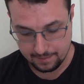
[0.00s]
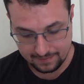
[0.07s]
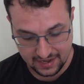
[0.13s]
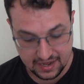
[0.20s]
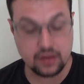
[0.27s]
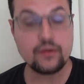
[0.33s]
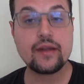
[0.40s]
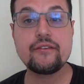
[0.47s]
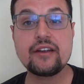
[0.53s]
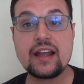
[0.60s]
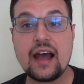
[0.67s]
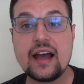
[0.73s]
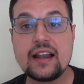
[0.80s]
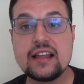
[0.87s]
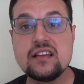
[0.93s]
But anyway,
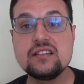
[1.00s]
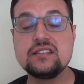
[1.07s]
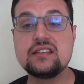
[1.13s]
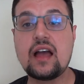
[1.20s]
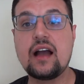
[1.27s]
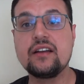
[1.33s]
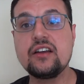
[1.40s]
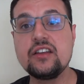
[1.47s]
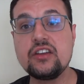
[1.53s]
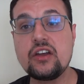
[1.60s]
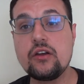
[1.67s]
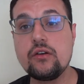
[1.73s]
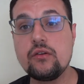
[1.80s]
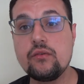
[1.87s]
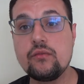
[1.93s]
regardless, I'm
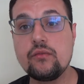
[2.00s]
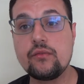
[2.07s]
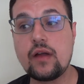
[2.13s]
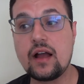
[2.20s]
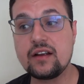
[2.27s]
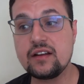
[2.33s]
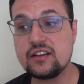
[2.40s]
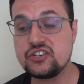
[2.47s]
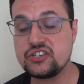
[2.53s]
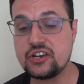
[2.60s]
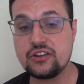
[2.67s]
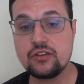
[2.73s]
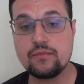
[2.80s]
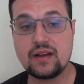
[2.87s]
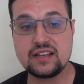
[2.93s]
gonna
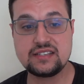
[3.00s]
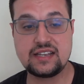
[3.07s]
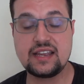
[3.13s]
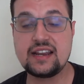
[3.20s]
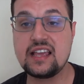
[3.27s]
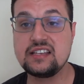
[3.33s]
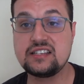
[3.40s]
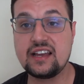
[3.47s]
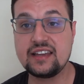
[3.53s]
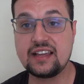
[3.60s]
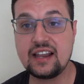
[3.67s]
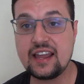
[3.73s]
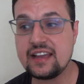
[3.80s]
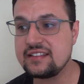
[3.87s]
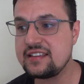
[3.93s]
show you my CDs I
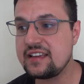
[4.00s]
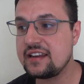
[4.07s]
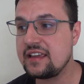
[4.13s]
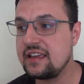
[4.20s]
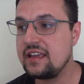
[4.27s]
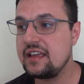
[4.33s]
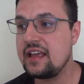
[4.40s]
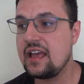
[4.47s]
collected.